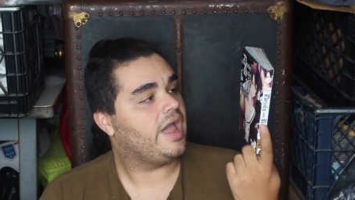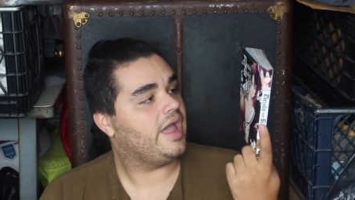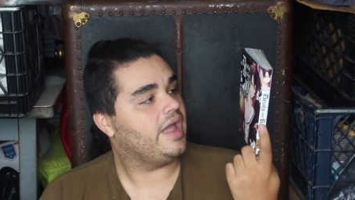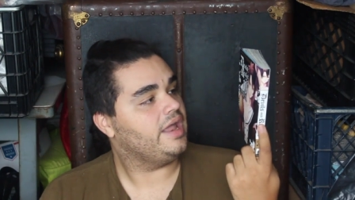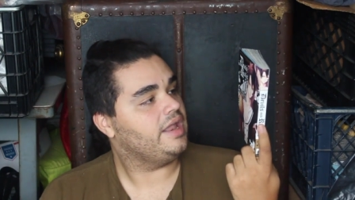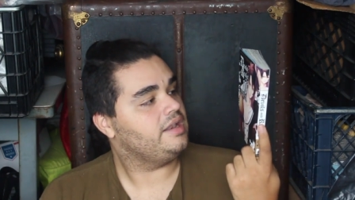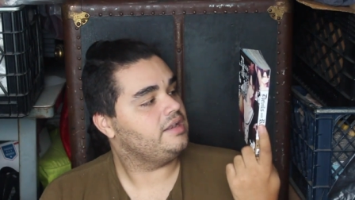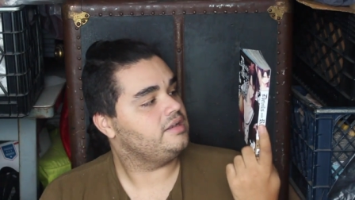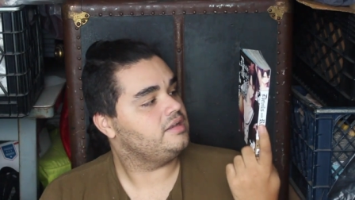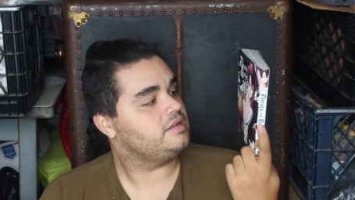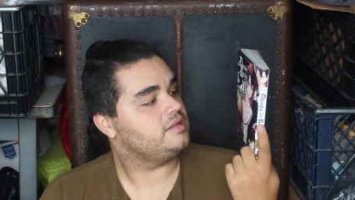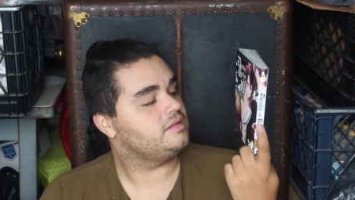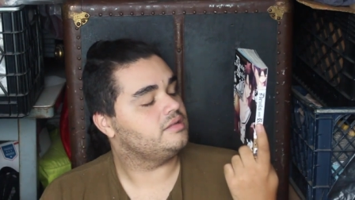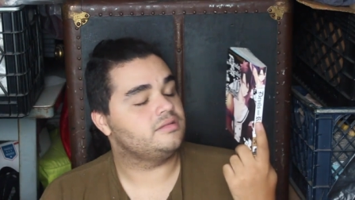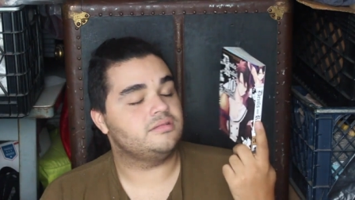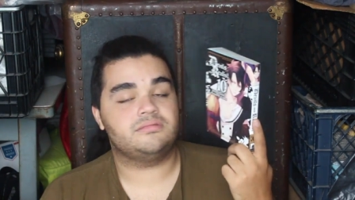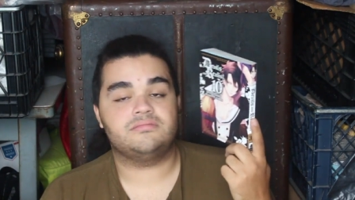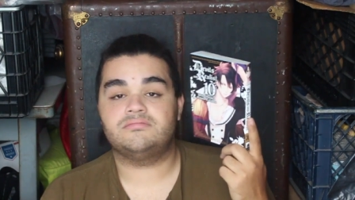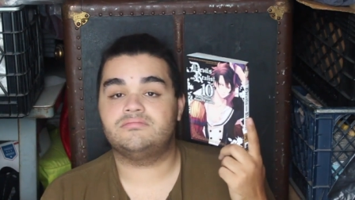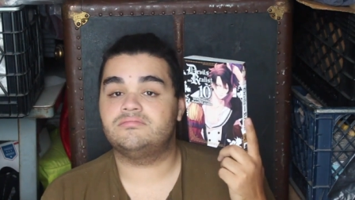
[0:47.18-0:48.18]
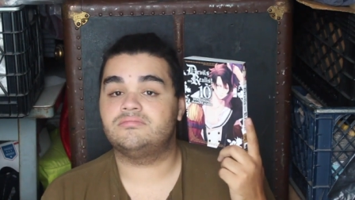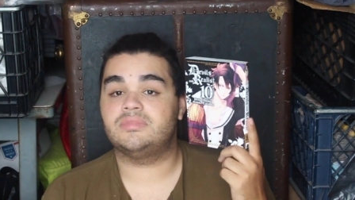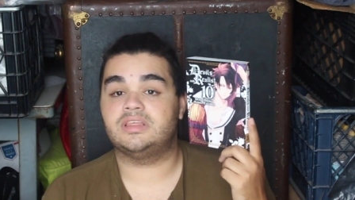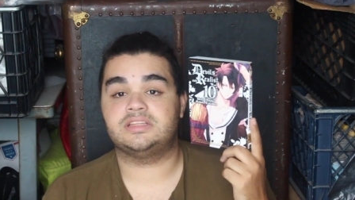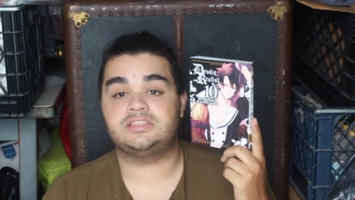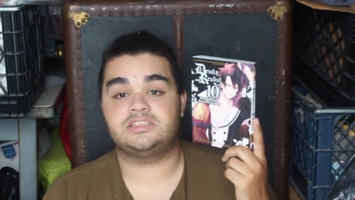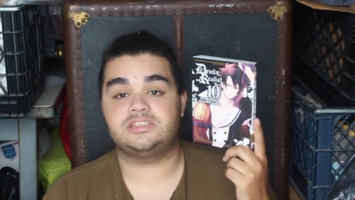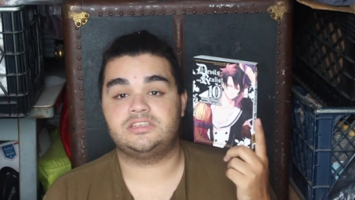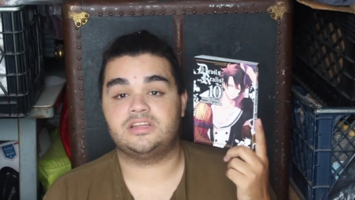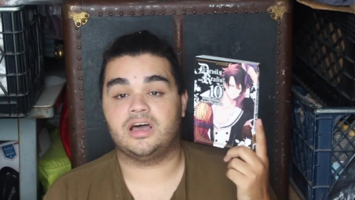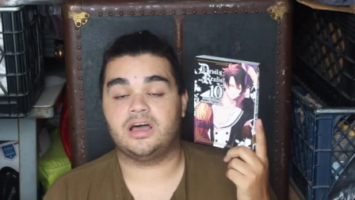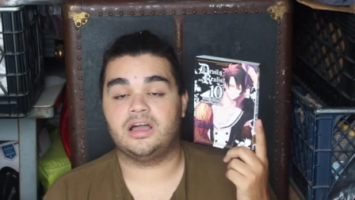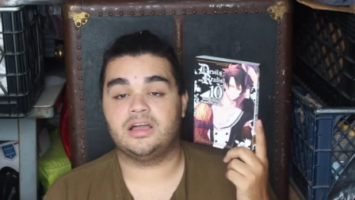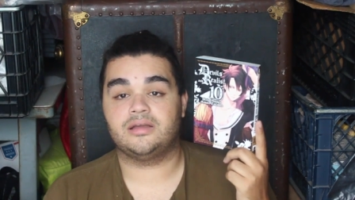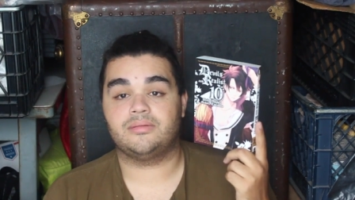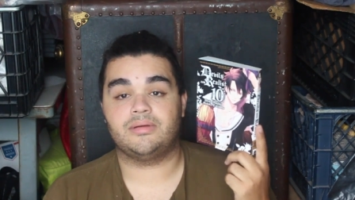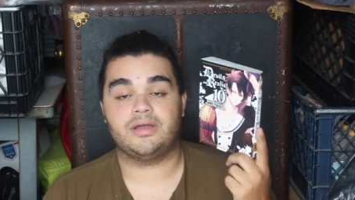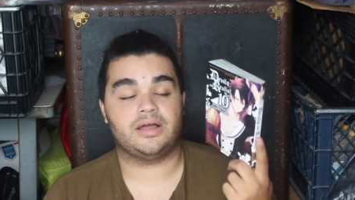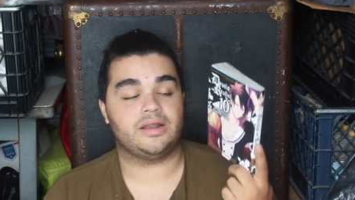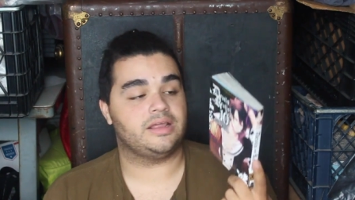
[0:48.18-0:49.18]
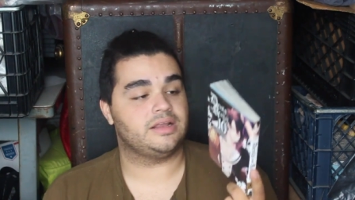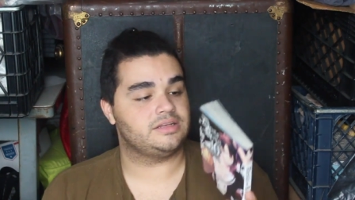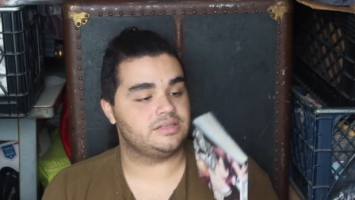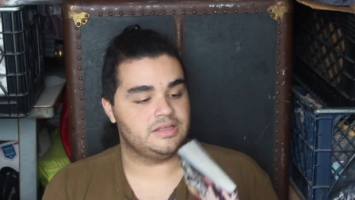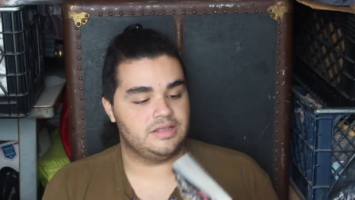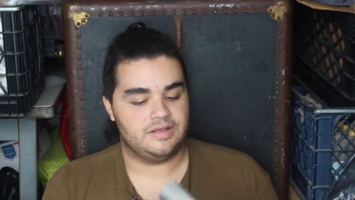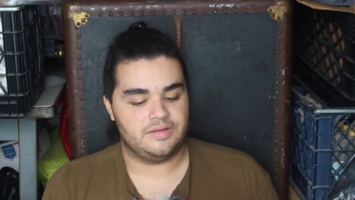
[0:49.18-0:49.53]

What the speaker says: and let's talk about it.